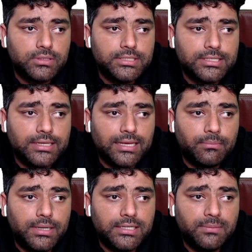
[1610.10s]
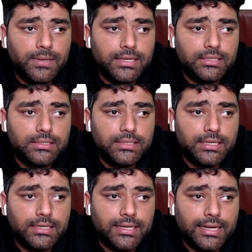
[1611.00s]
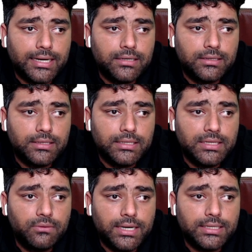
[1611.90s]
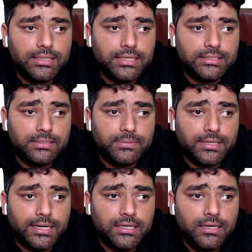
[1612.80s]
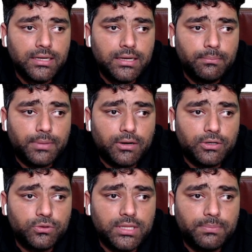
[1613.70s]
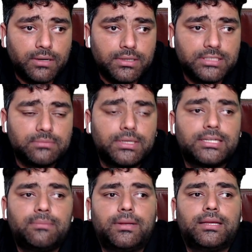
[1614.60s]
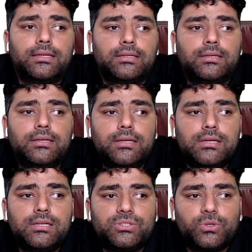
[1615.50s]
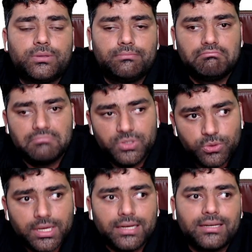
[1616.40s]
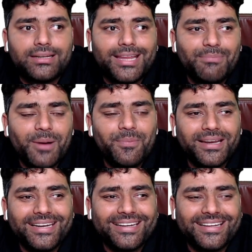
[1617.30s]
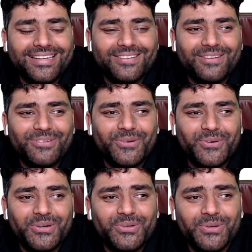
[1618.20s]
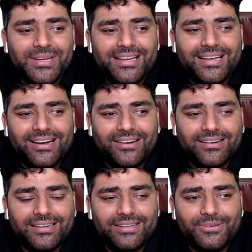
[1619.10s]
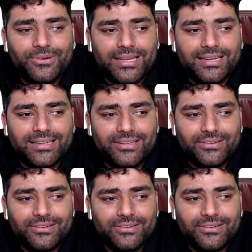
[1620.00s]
So this is like multiply, then add, divide, then subtract. Power to the power is multiply. So you can remember it if you want to, or if you can,